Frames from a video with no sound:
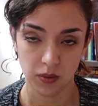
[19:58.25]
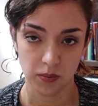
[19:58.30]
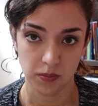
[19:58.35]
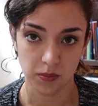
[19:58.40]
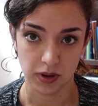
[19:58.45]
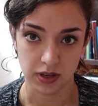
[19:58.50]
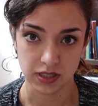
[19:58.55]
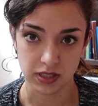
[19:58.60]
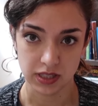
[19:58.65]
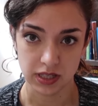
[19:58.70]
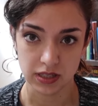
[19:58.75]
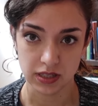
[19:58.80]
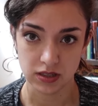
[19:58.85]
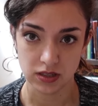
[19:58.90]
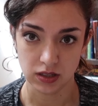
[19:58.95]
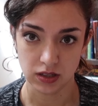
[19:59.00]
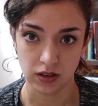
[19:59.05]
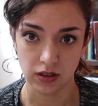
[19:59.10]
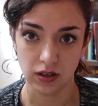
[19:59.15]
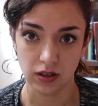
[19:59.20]
My
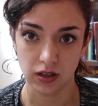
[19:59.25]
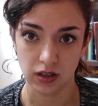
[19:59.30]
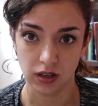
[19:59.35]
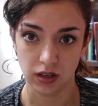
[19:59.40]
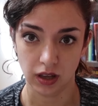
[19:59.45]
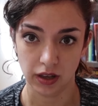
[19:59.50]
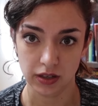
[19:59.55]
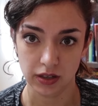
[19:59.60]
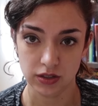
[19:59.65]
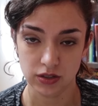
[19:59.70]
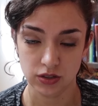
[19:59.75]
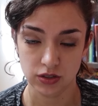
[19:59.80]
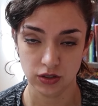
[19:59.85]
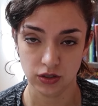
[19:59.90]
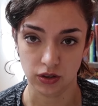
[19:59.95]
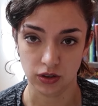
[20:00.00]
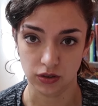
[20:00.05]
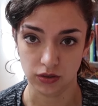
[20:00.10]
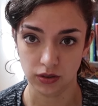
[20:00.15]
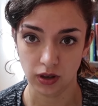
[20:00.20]
sister likes to
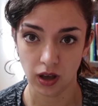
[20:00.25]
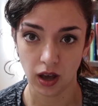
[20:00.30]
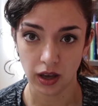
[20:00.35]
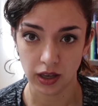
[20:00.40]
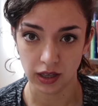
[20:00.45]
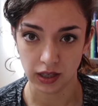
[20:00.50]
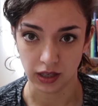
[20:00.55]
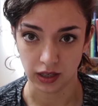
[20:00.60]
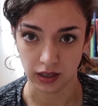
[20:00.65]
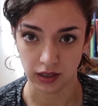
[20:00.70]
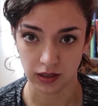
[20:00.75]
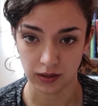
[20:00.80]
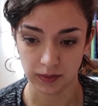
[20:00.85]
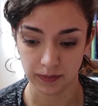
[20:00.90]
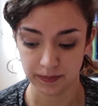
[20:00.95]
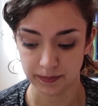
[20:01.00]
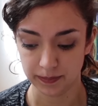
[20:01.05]
go hiking.